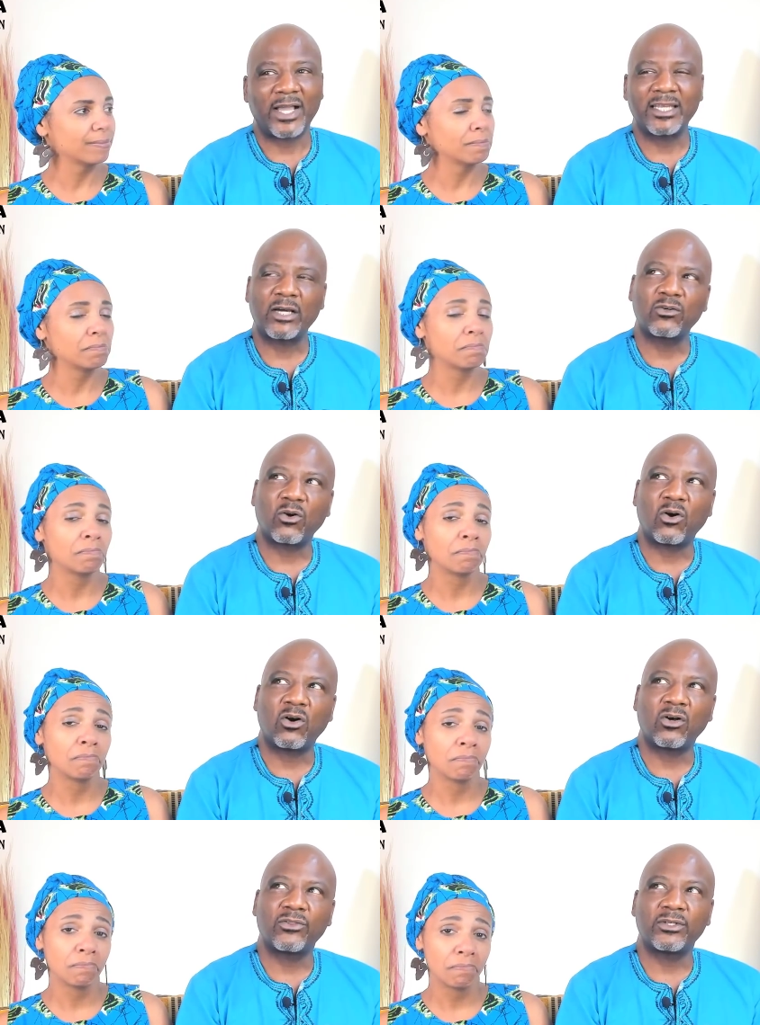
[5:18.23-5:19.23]
Speaker 1: out all
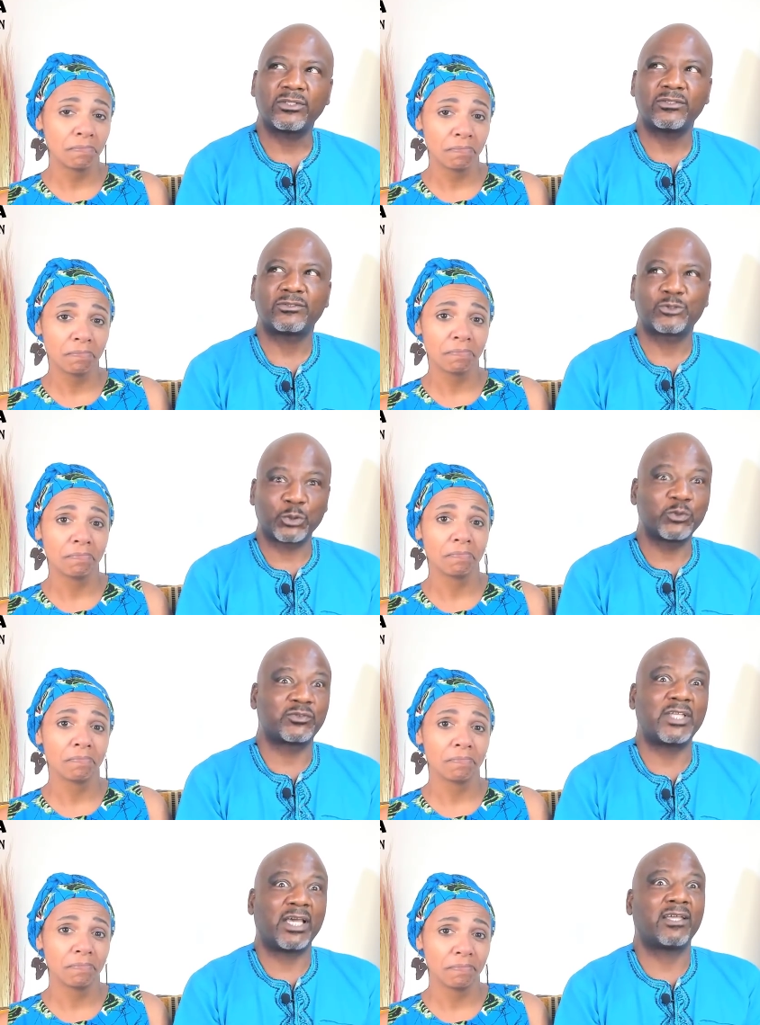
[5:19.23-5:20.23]
the truths
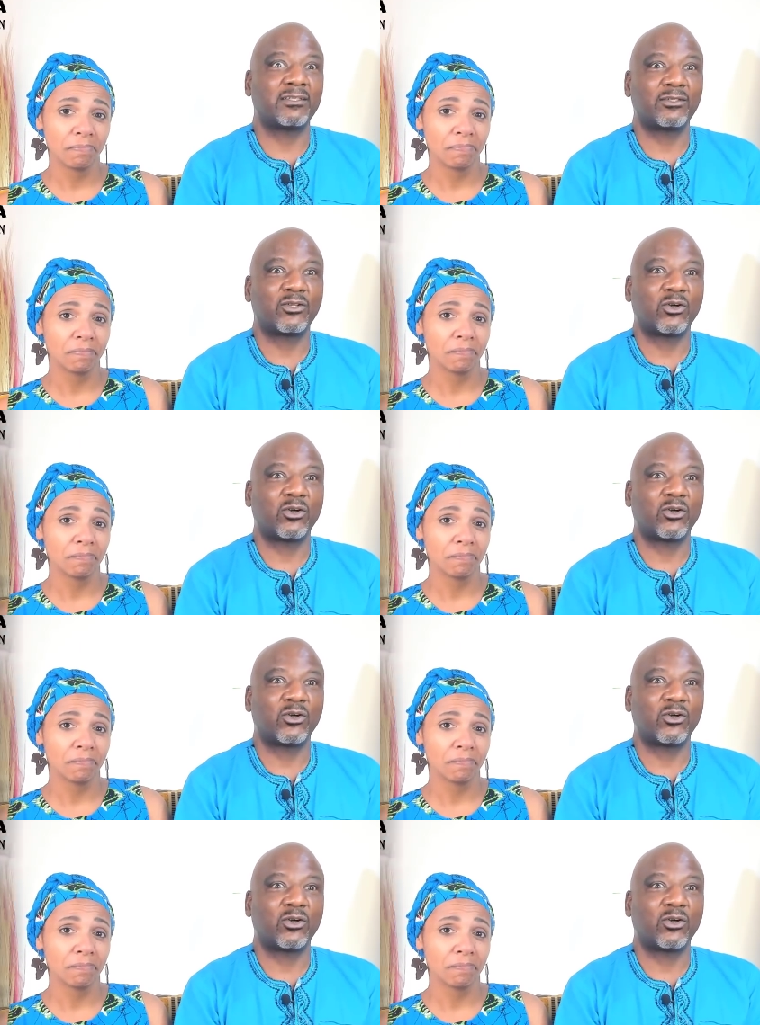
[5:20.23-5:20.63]
that, you know,